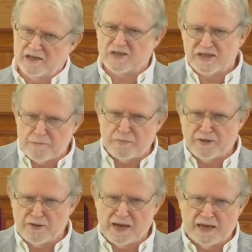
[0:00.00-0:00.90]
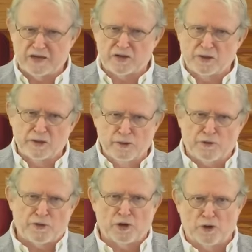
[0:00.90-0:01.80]
sympathetic to
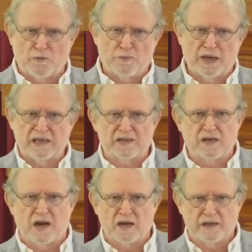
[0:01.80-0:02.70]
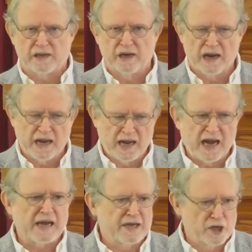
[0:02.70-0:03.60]
Luther, but it's not
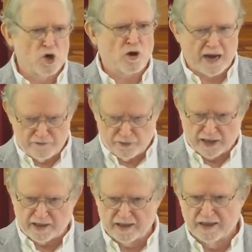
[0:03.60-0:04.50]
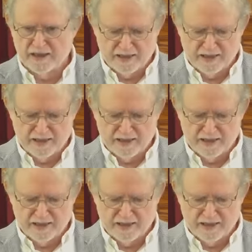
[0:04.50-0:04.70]
hagiographic,